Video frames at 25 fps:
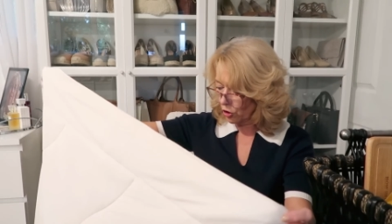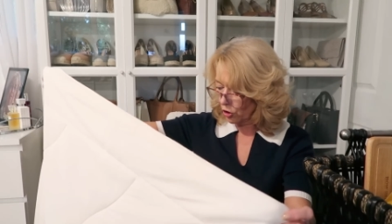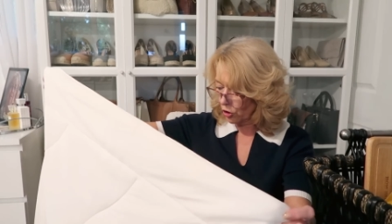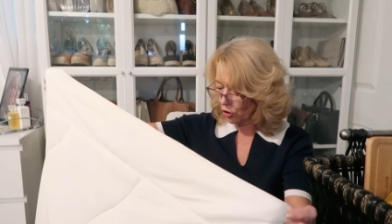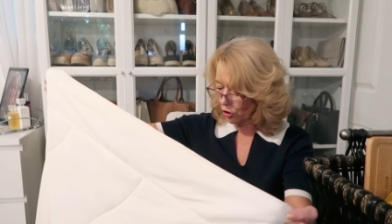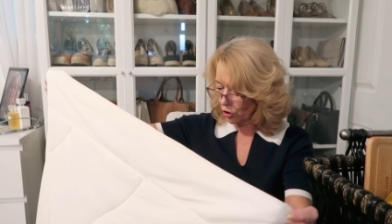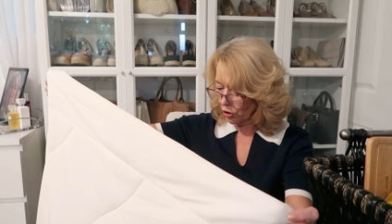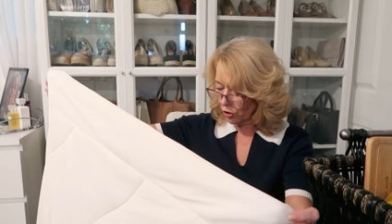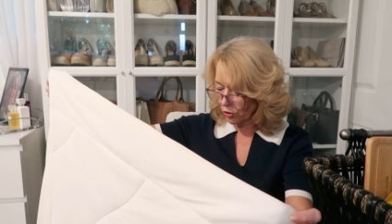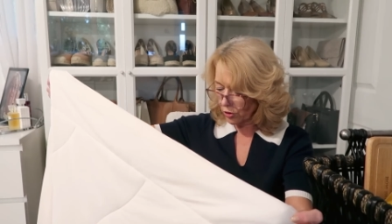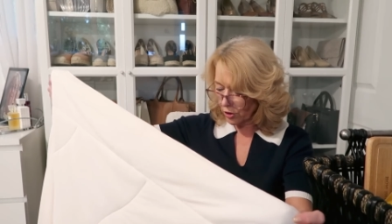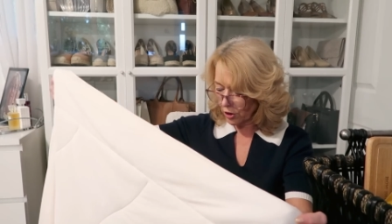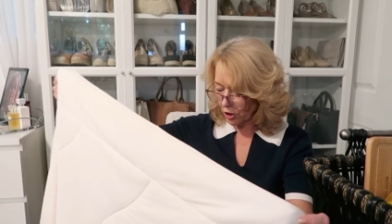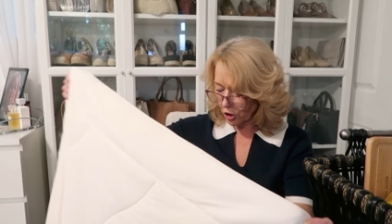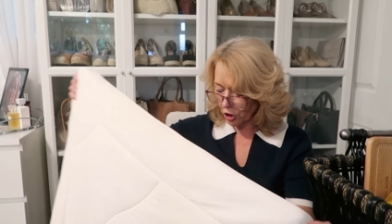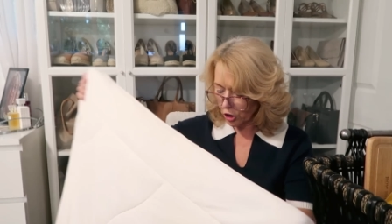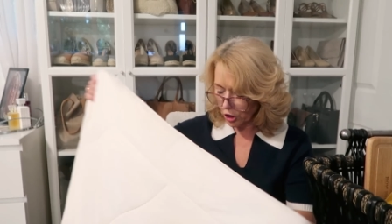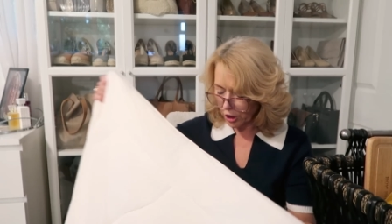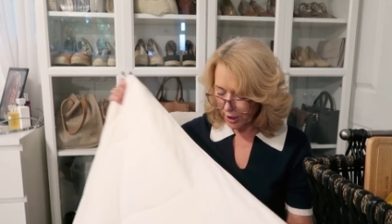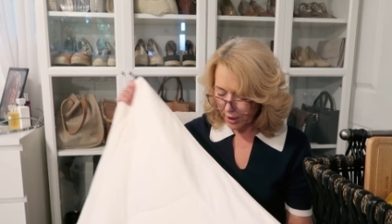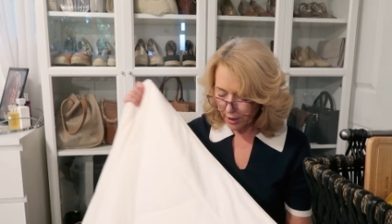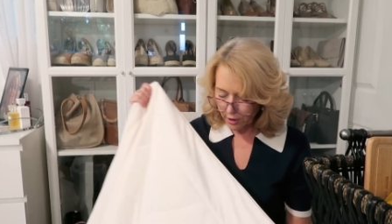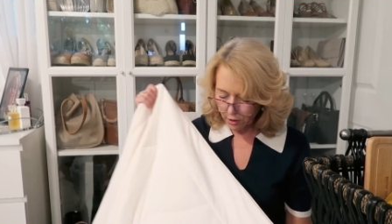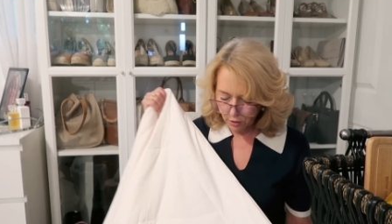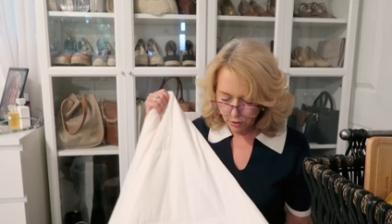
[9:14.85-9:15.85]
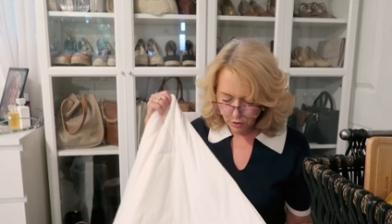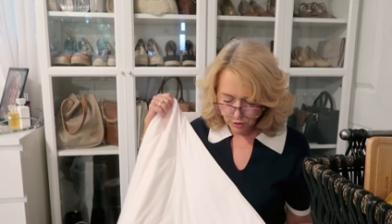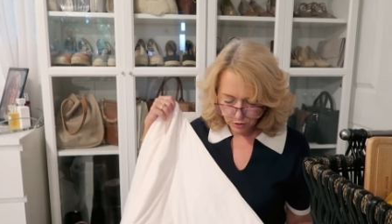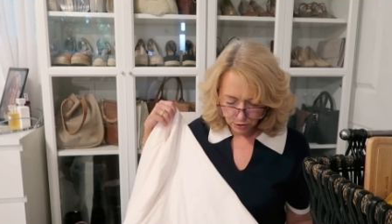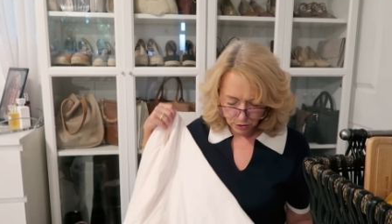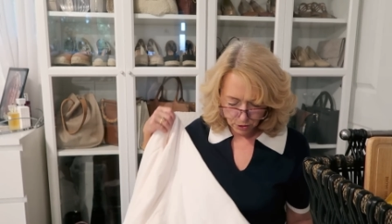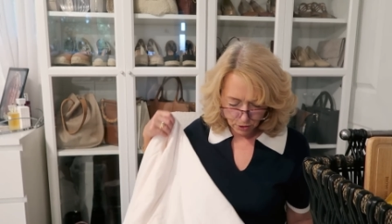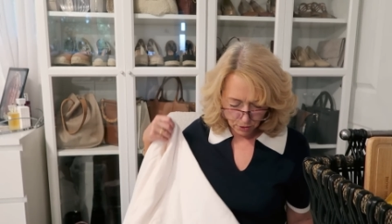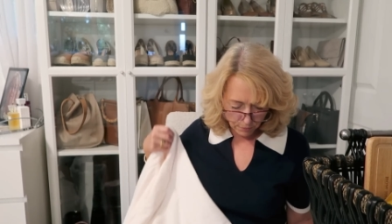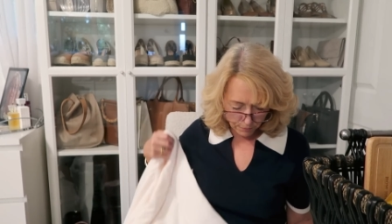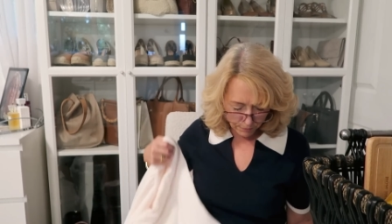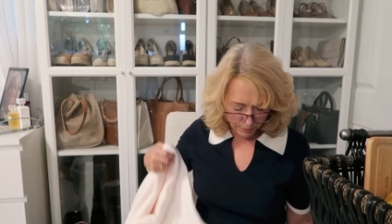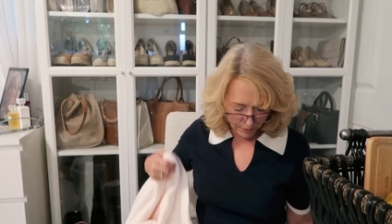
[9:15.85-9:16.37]
should use a sheet or
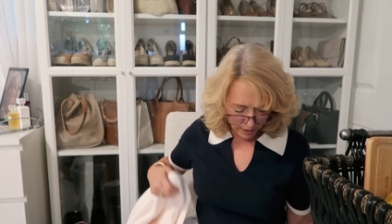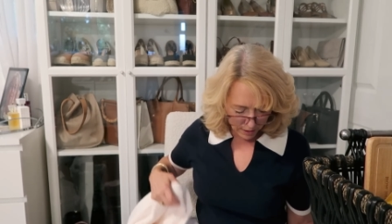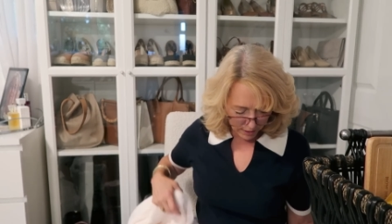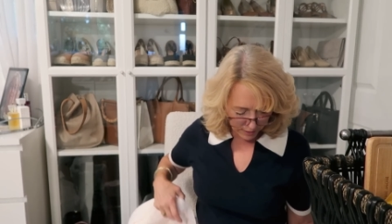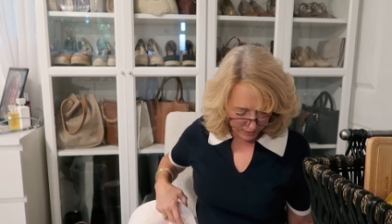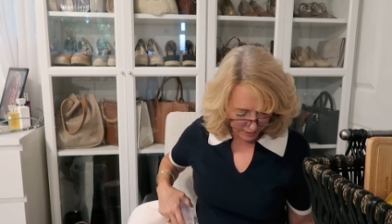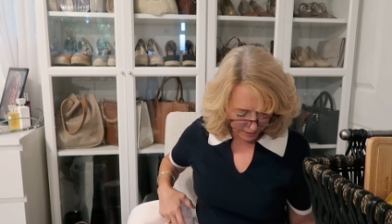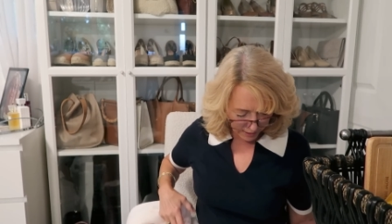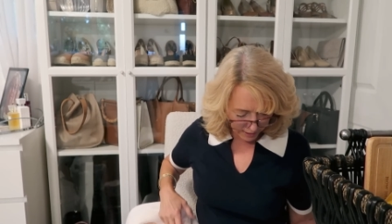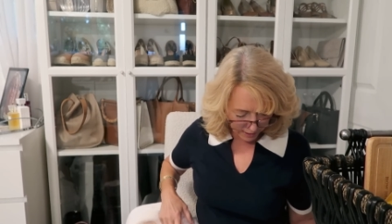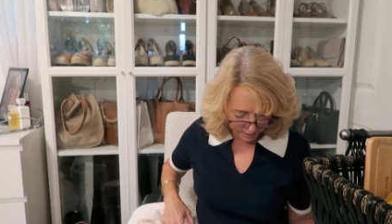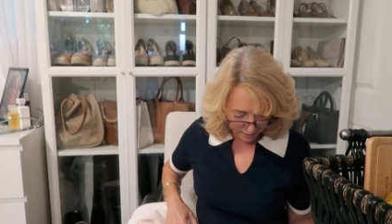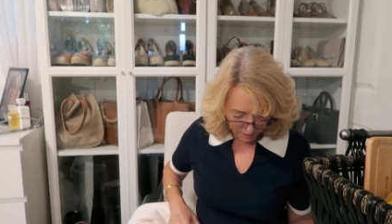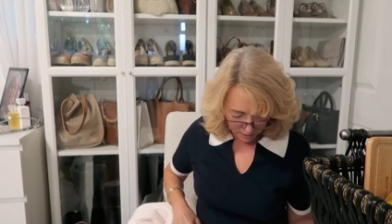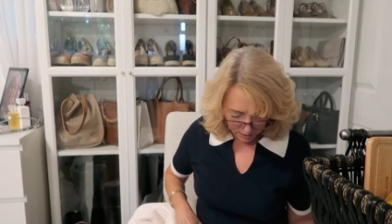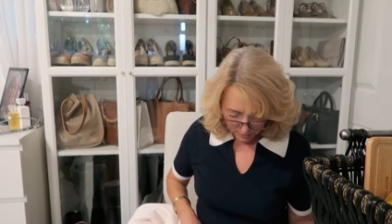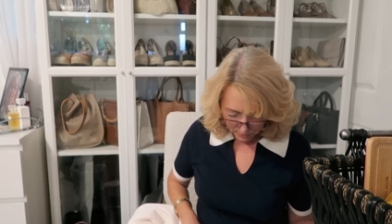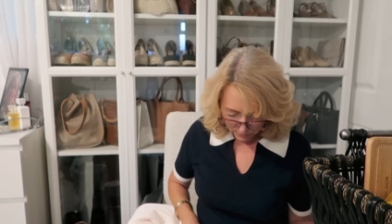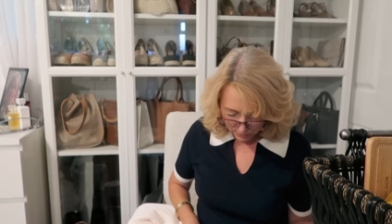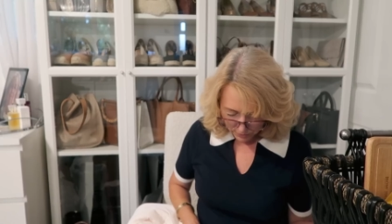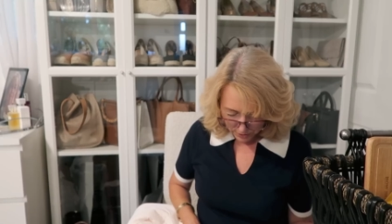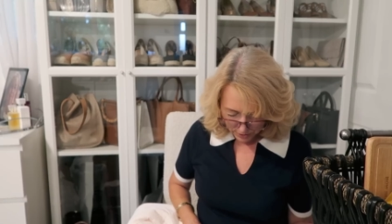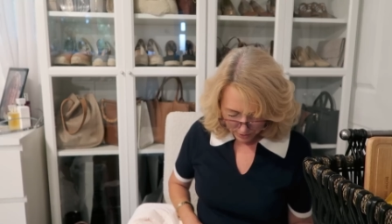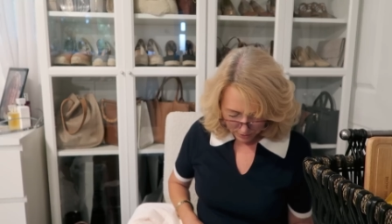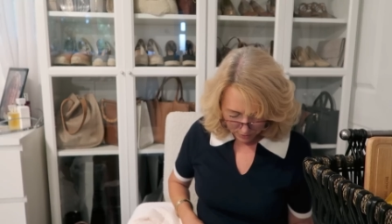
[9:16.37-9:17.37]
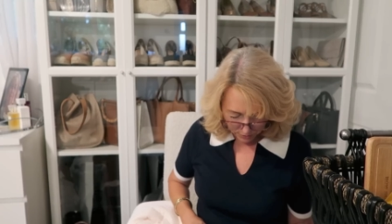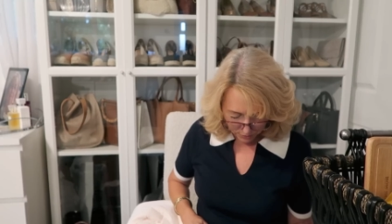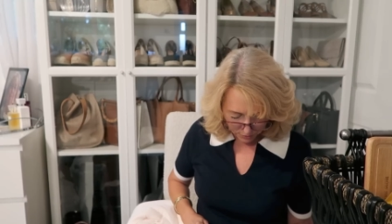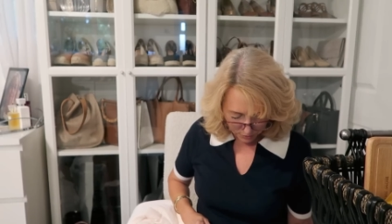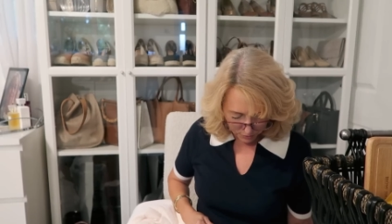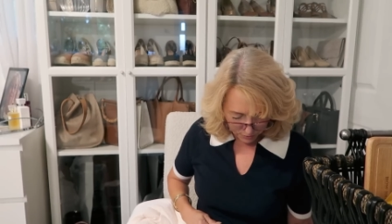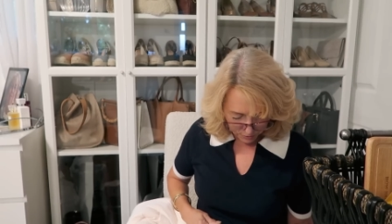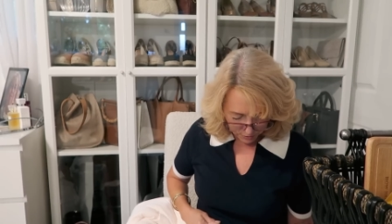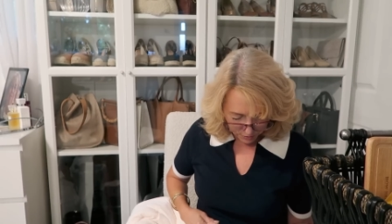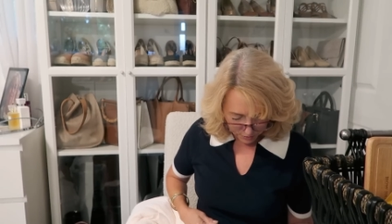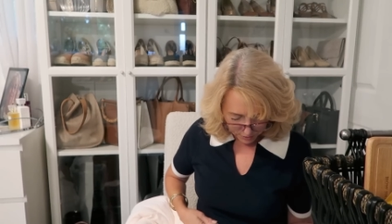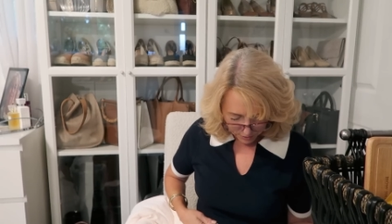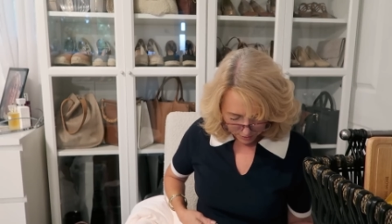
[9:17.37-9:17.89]
not, but I think I
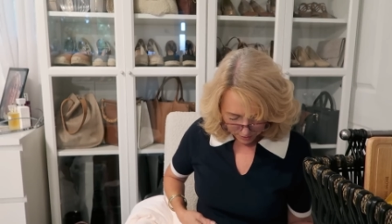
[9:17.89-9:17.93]
will.